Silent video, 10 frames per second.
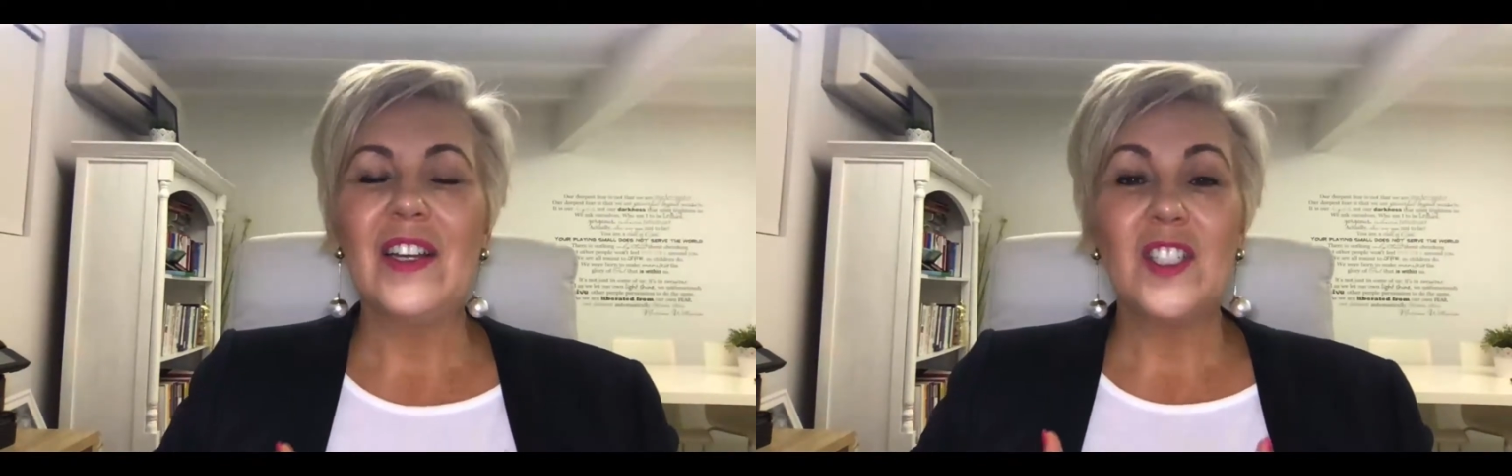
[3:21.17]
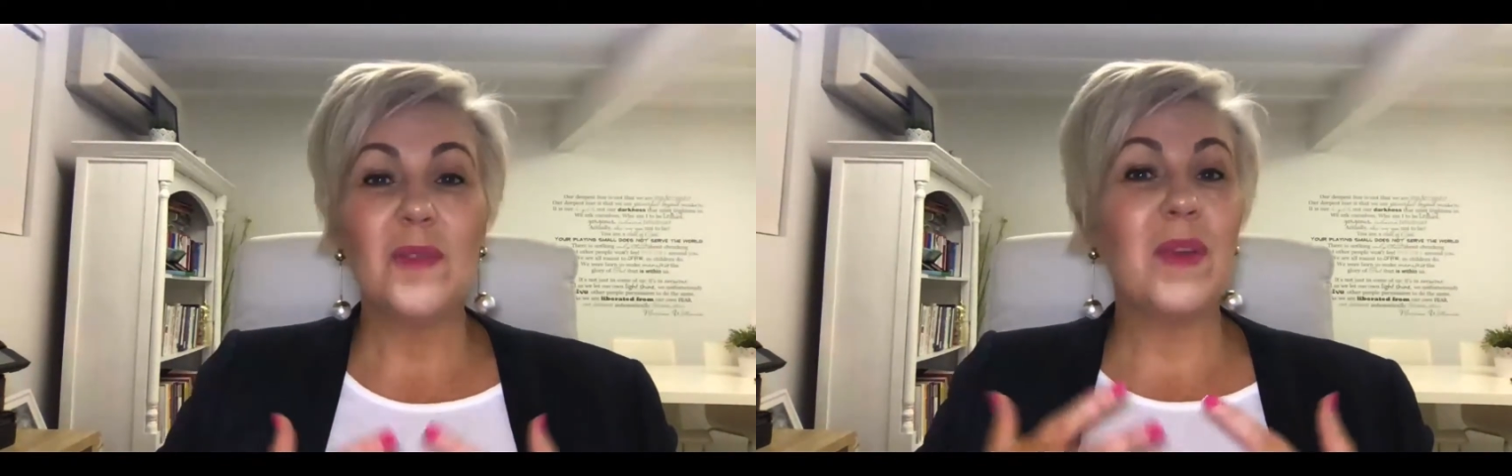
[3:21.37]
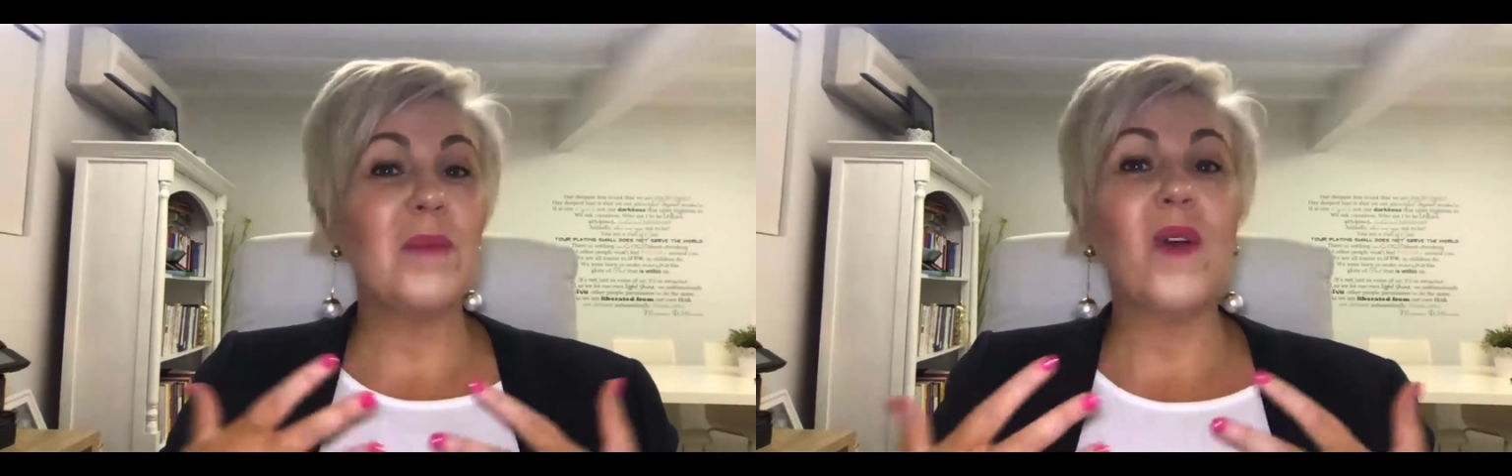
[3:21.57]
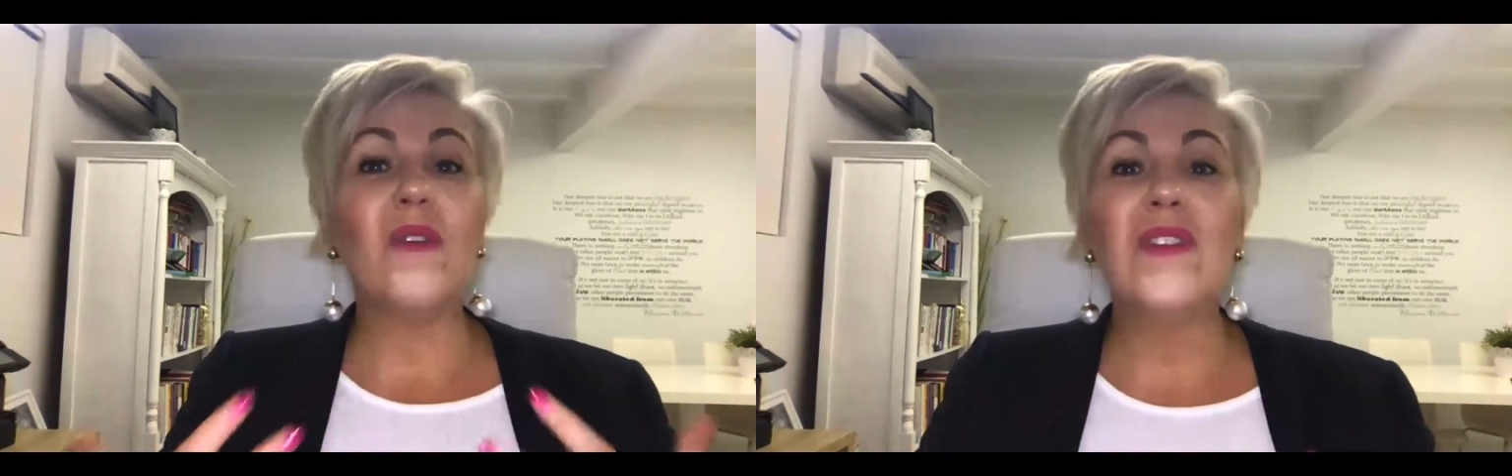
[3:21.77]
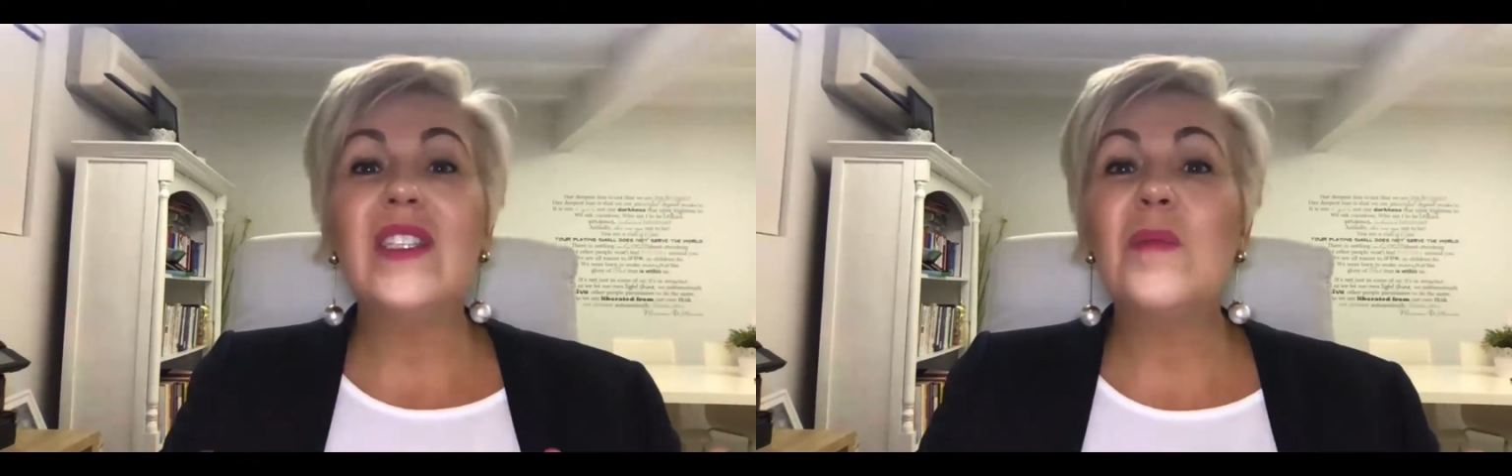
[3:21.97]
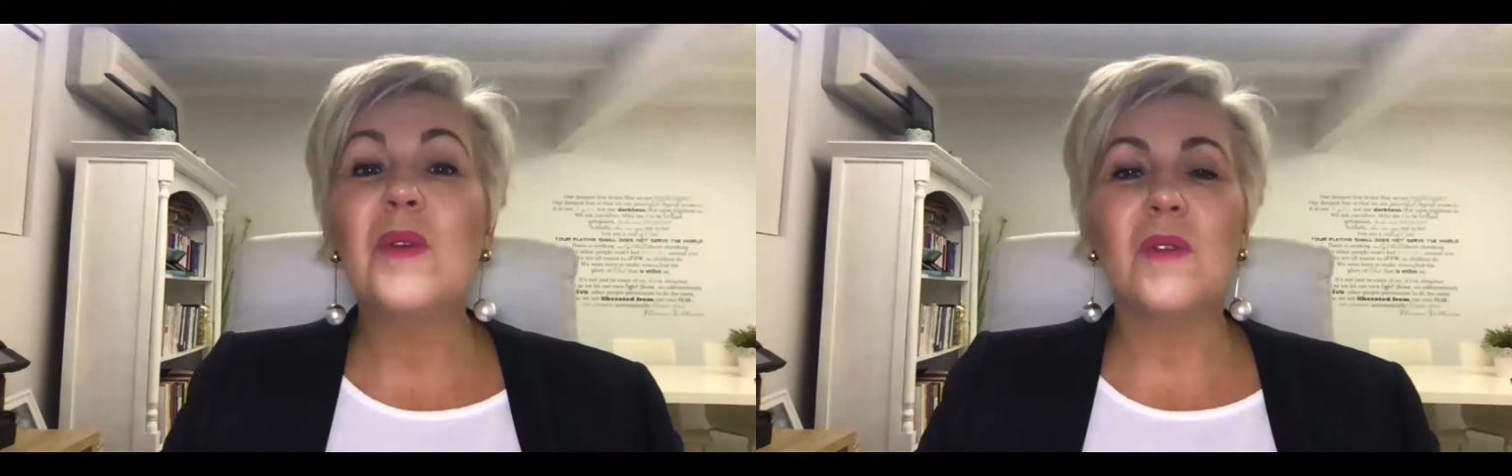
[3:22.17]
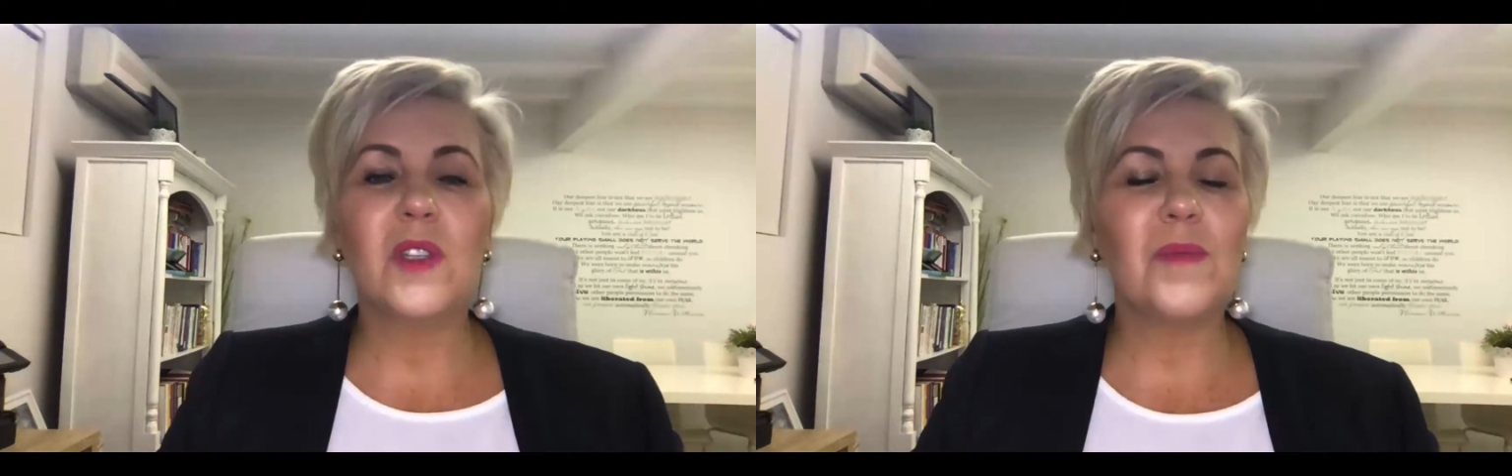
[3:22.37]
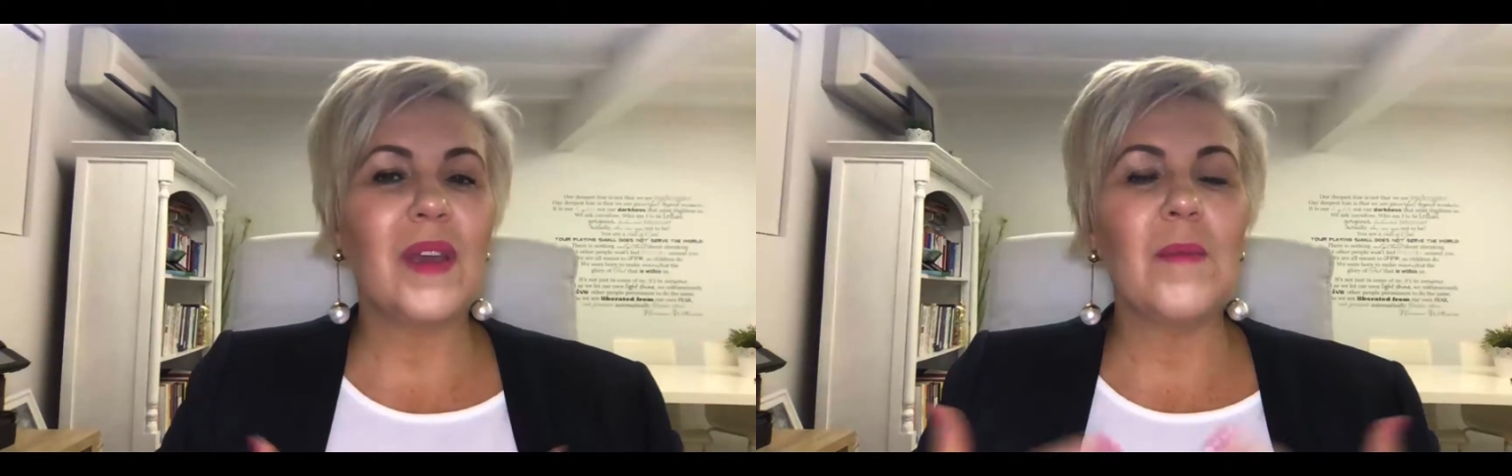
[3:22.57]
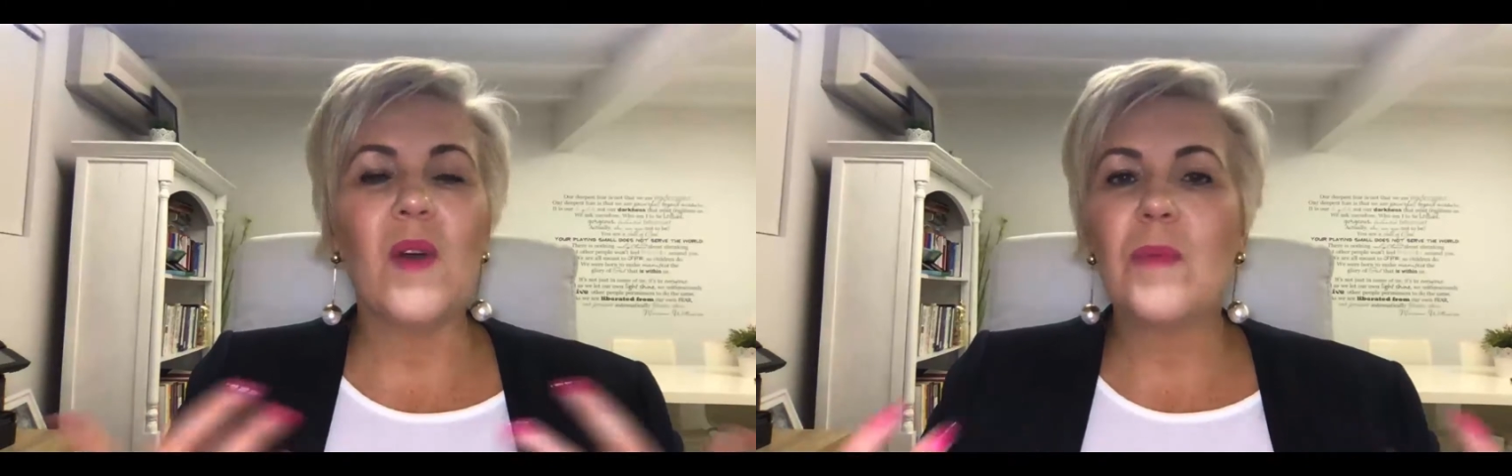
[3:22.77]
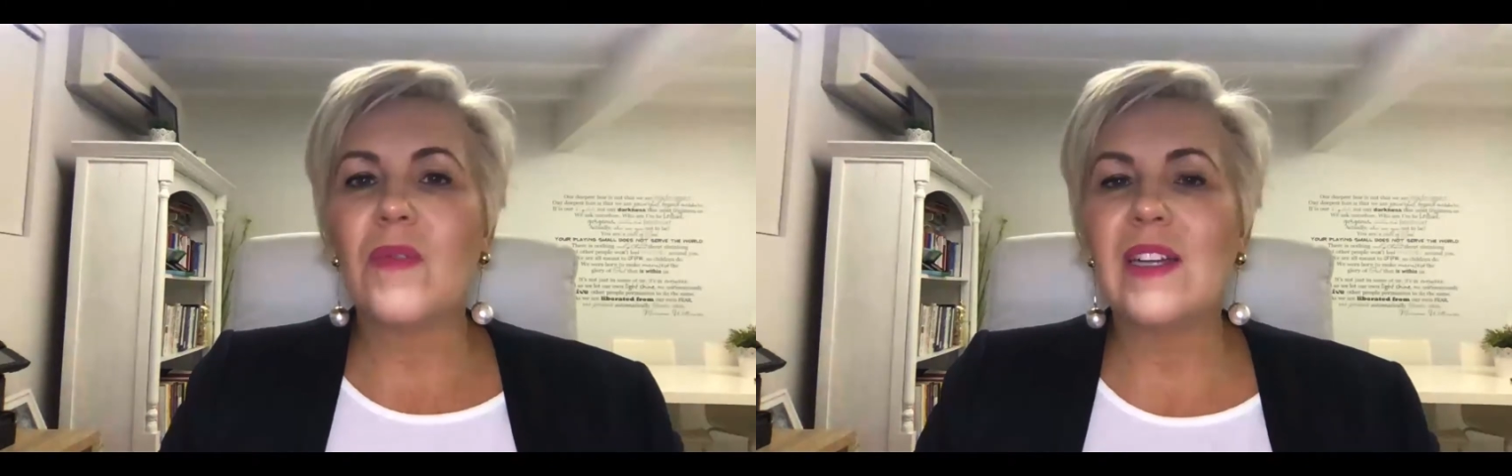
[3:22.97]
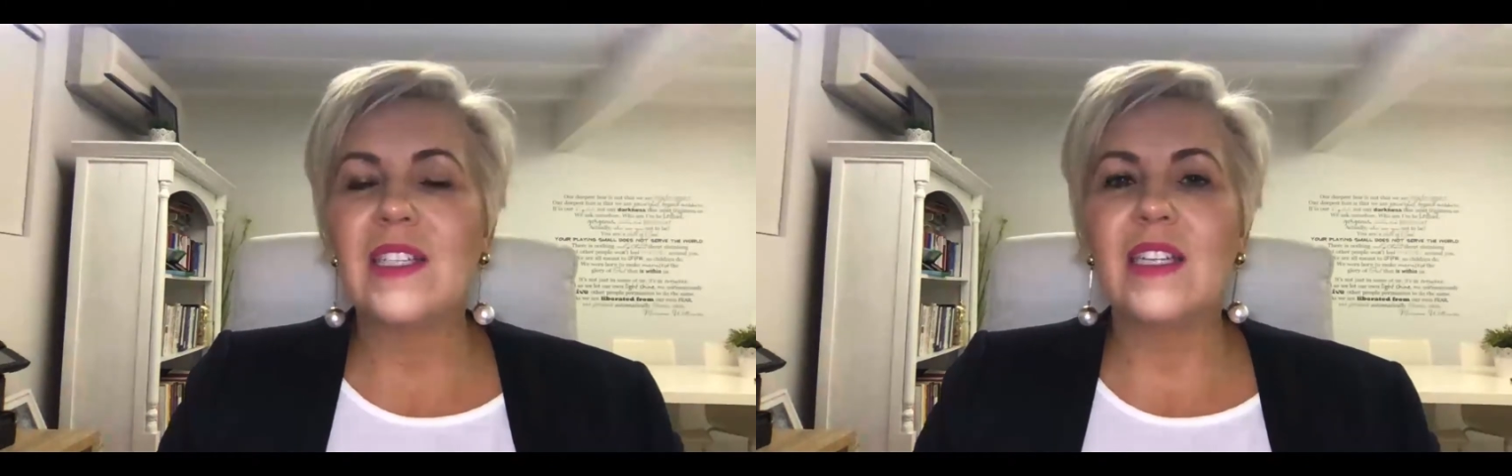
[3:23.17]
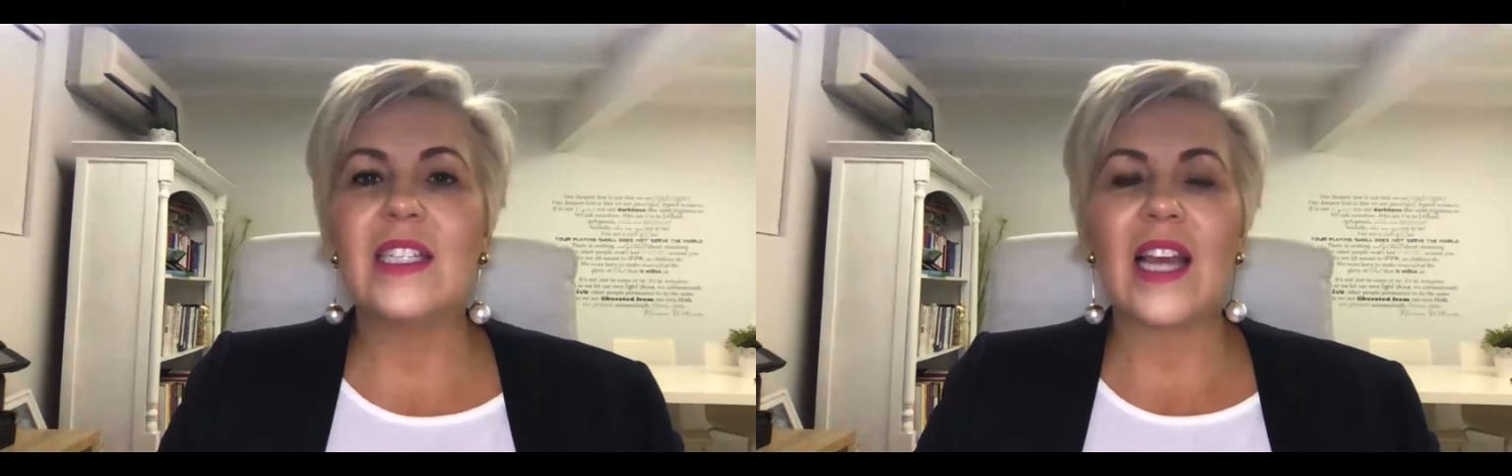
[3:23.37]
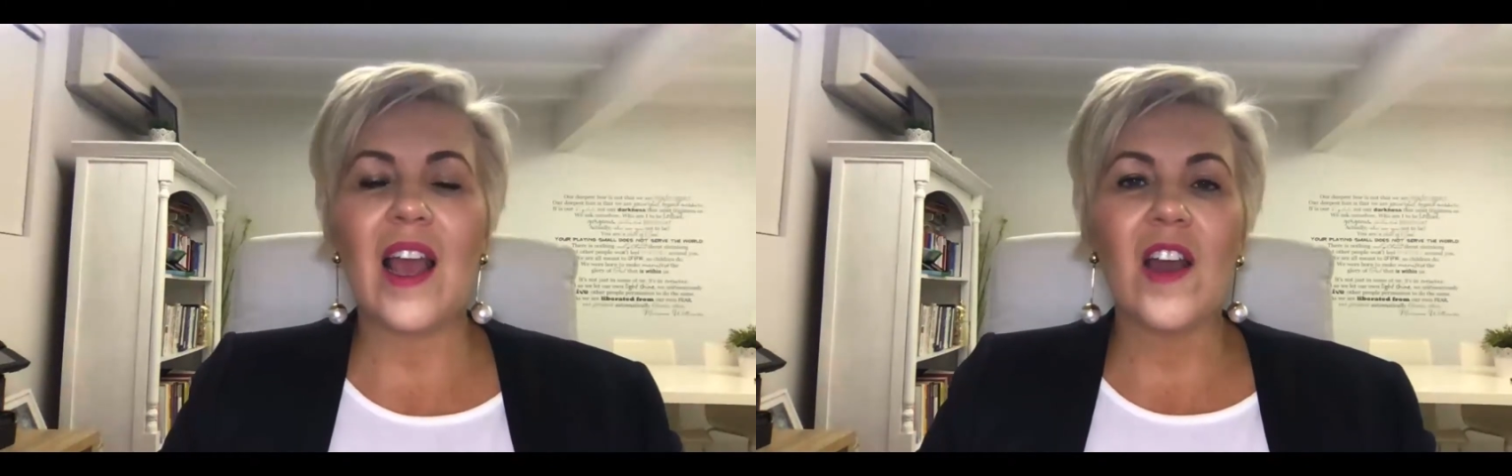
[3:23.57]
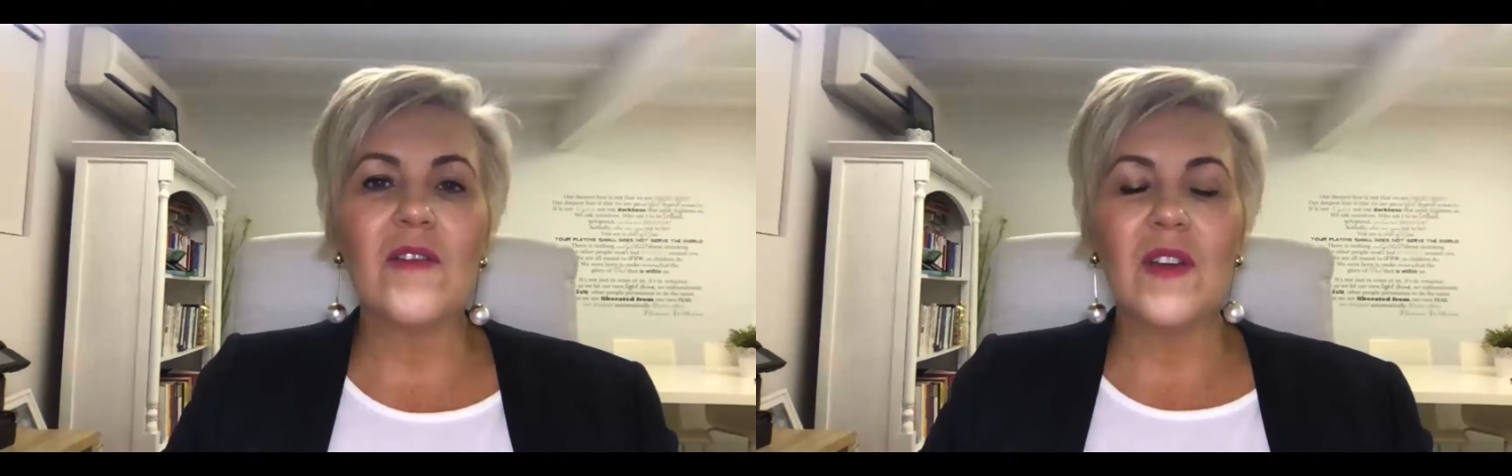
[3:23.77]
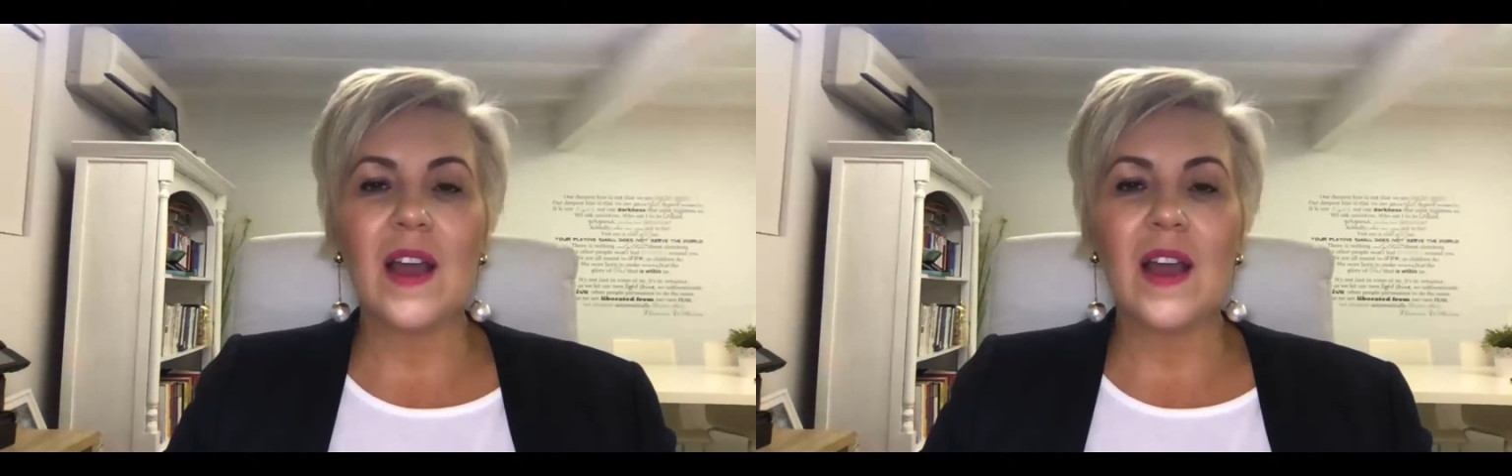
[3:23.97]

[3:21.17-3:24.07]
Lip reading: to be more visible, to be more present, to have